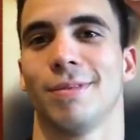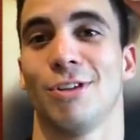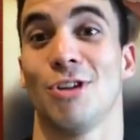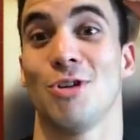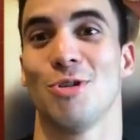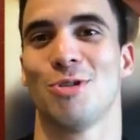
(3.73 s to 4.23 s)

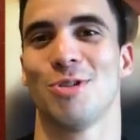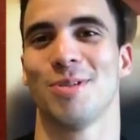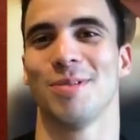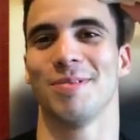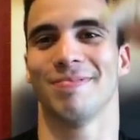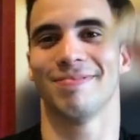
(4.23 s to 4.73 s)

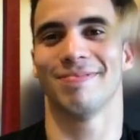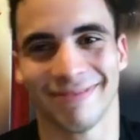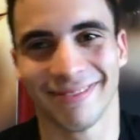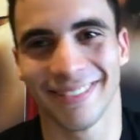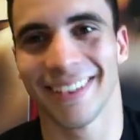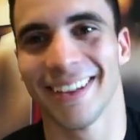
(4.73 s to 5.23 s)
YouTube.
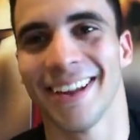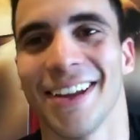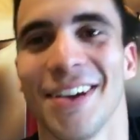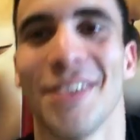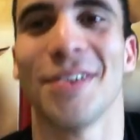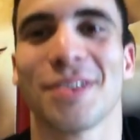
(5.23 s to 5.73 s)

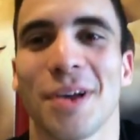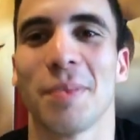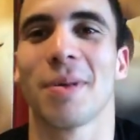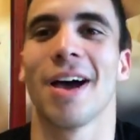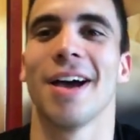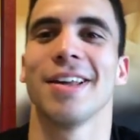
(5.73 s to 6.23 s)
What's
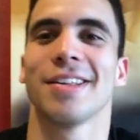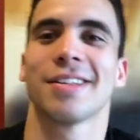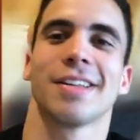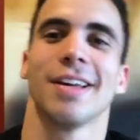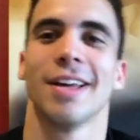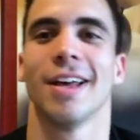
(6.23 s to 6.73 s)
up,
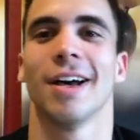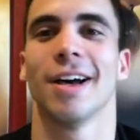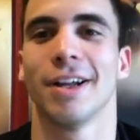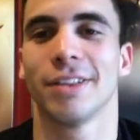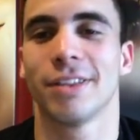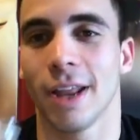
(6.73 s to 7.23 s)
guys?
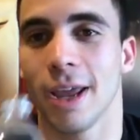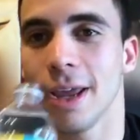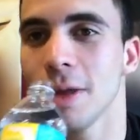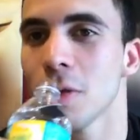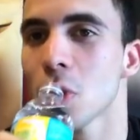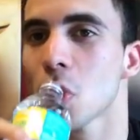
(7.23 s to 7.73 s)

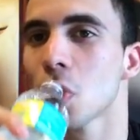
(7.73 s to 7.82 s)
Today